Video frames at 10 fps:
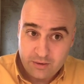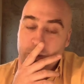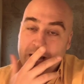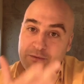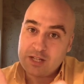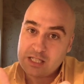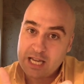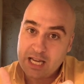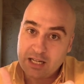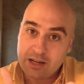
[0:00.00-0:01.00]
We have this
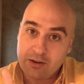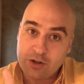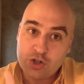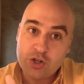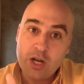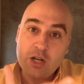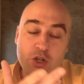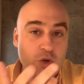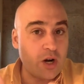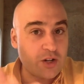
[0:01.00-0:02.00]
saying in English,
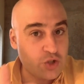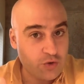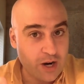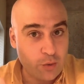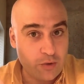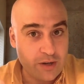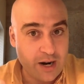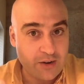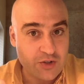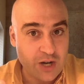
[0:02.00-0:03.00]
you got to strike while the
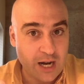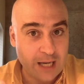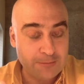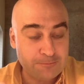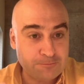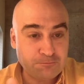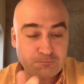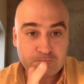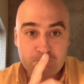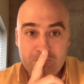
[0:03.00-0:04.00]
iron's hot.
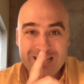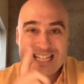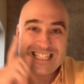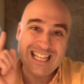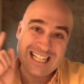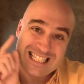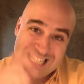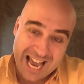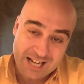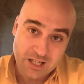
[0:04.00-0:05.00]
It's the
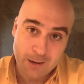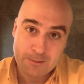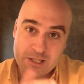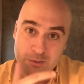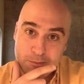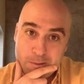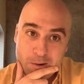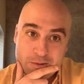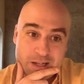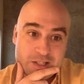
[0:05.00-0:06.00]
exact opposite with
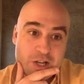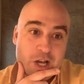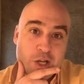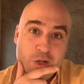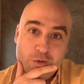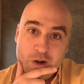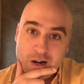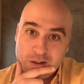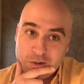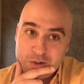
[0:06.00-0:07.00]
politics. You've got
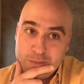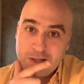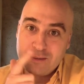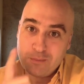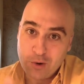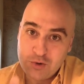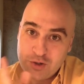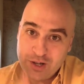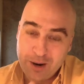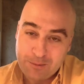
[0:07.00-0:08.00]
to learn to make the most
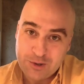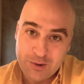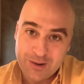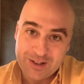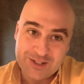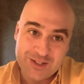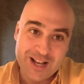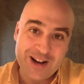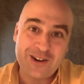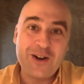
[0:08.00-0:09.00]
of the opportunity that's
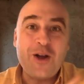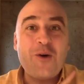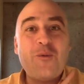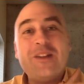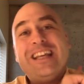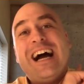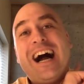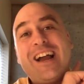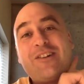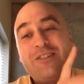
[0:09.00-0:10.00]
there when the
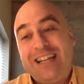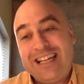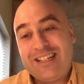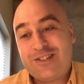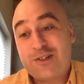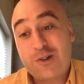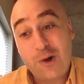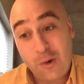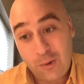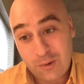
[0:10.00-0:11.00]
iron is
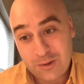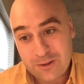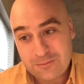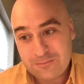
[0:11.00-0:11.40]
cold.